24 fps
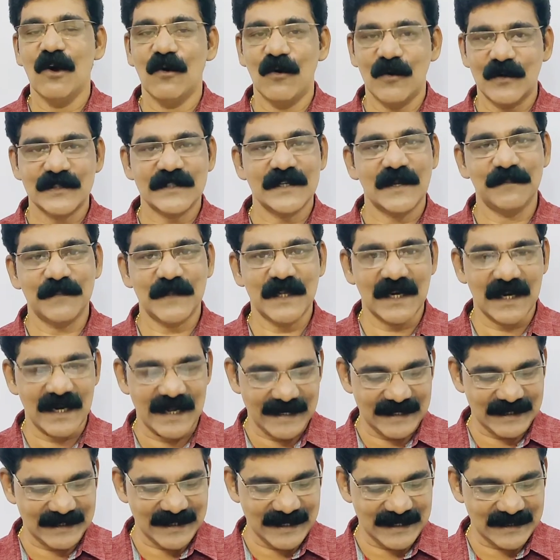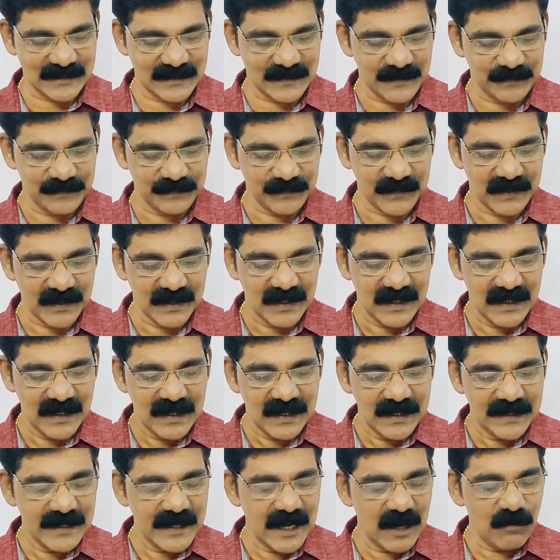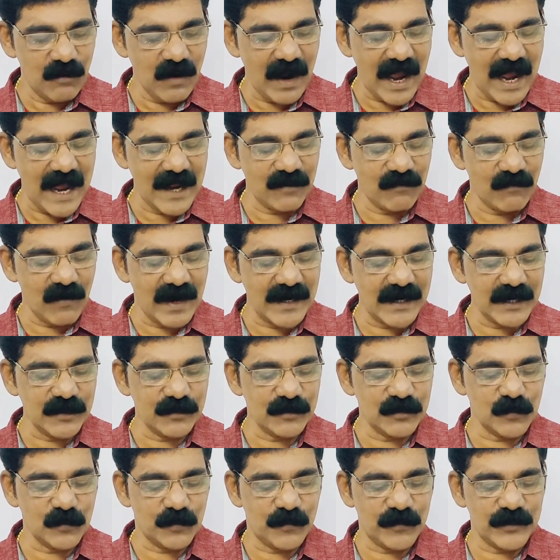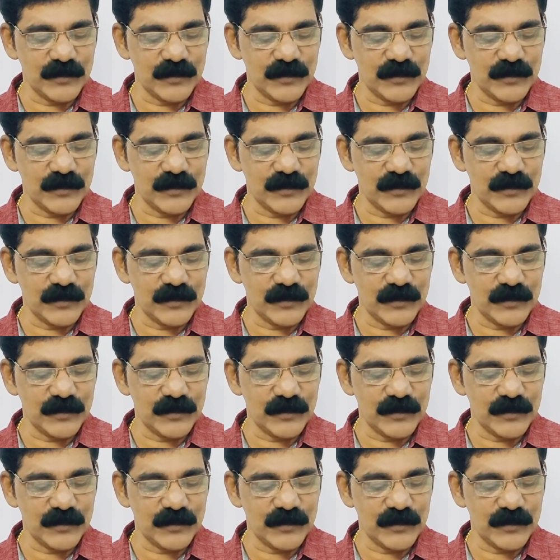or something like that. Now I want you to put